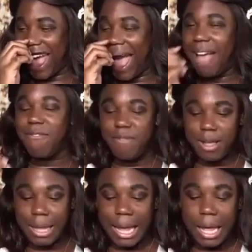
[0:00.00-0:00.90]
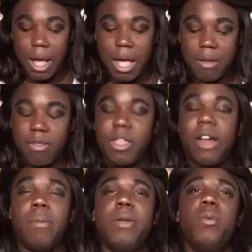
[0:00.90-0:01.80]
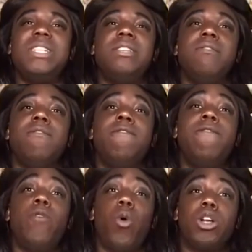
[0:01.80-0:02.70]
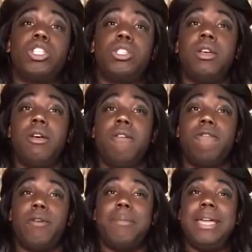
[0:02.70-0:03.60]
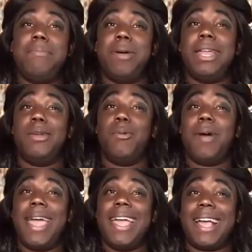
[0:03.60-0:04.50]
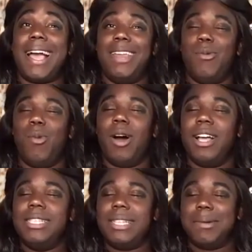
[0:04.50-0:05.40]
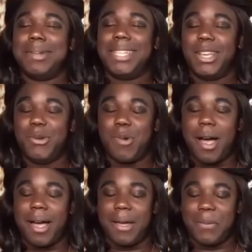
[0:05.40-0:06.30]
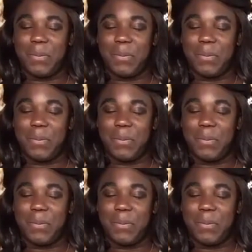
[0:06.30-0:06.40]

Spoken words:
I feel like therapy wasn't forced for me, but in a way it kind of was, and I'm going to tell you why.